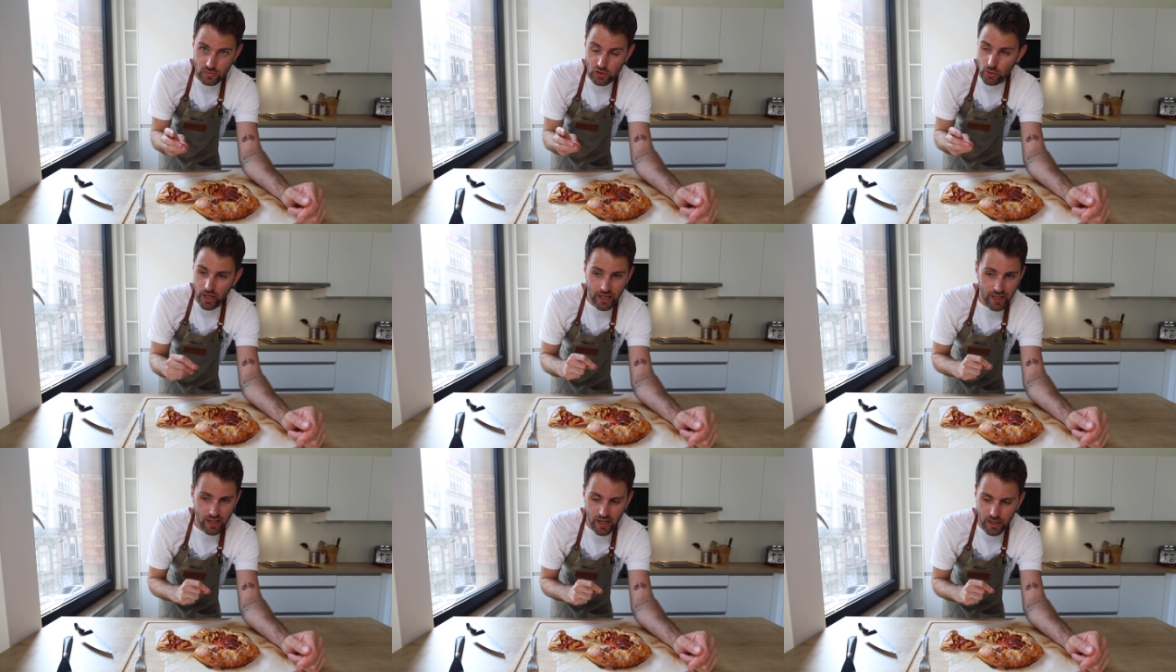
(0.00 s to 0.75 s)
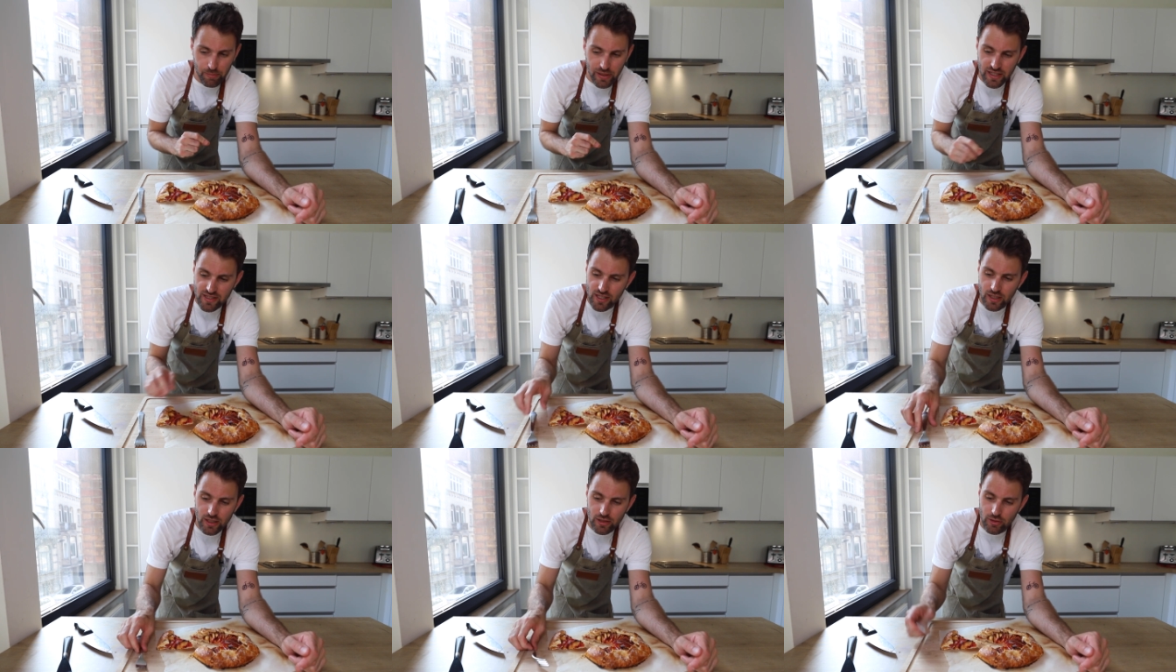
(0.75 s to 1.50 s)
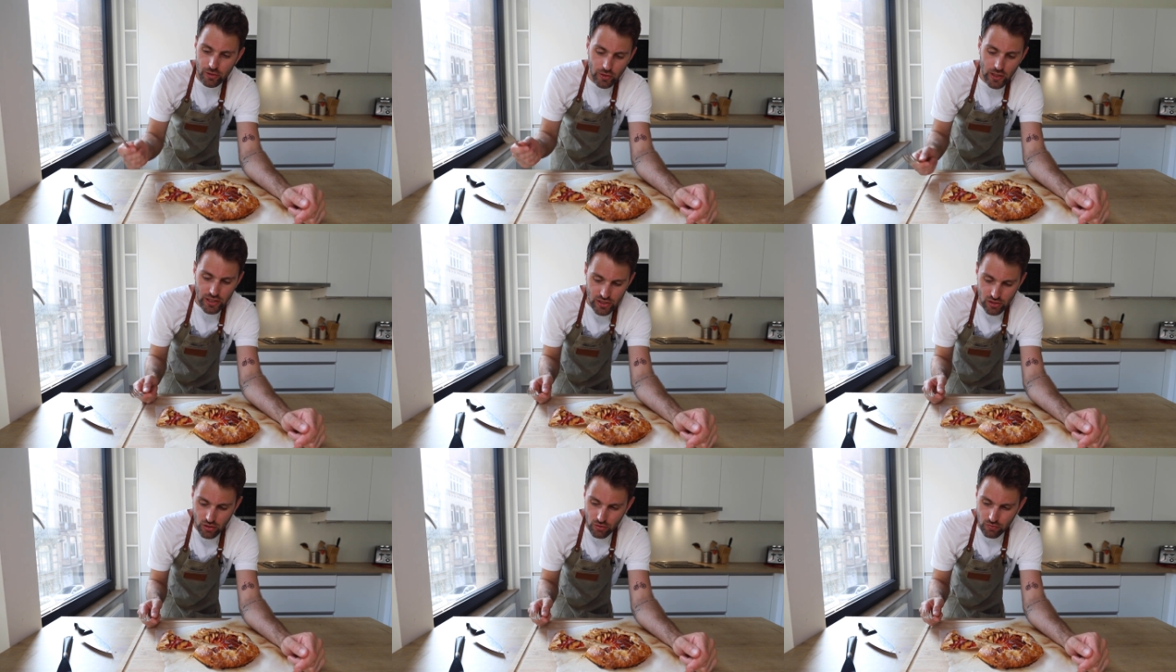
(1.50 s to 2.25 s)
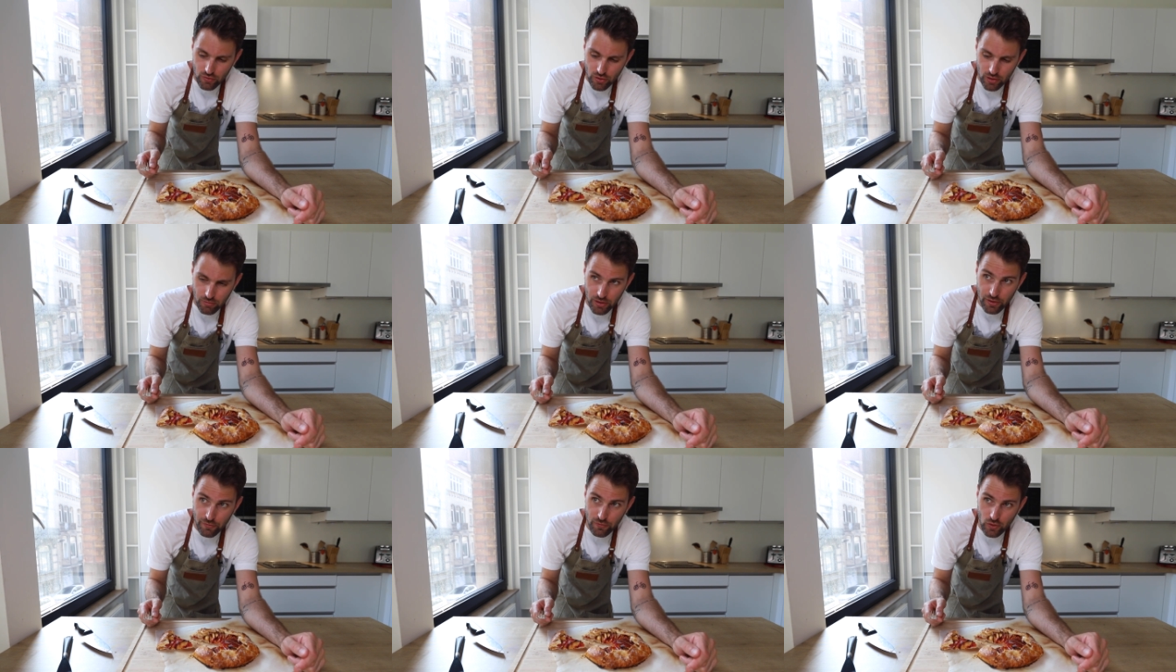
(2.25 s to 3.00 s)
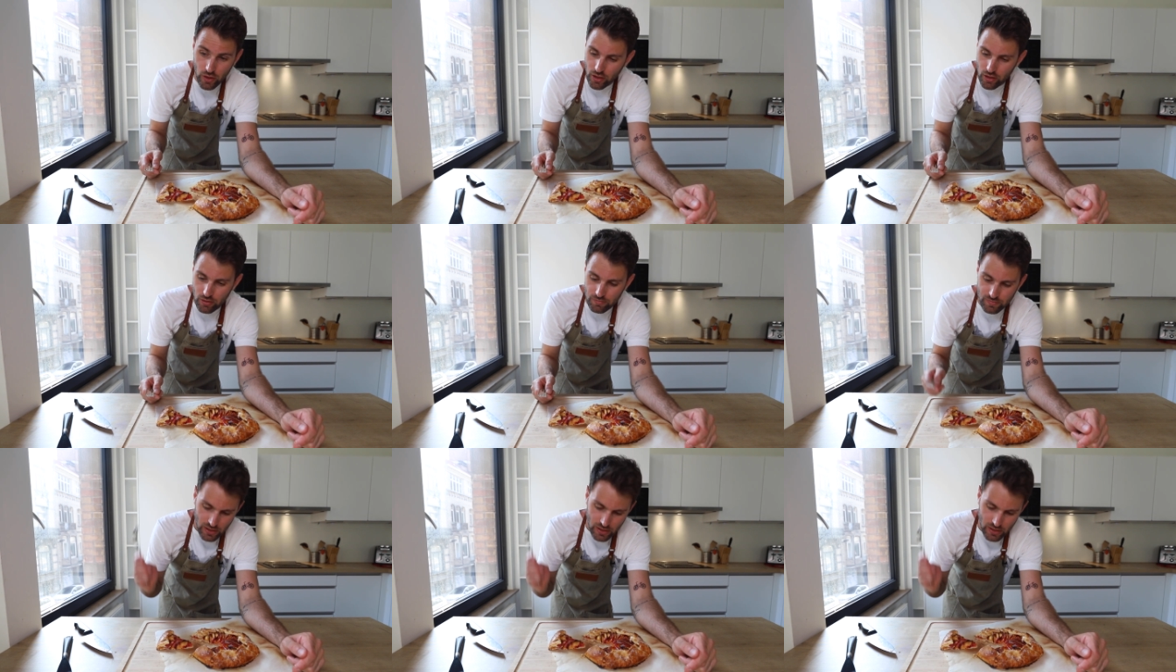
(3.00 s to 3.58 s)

Do I eat it like a pizza, or do I just go for it with a fork?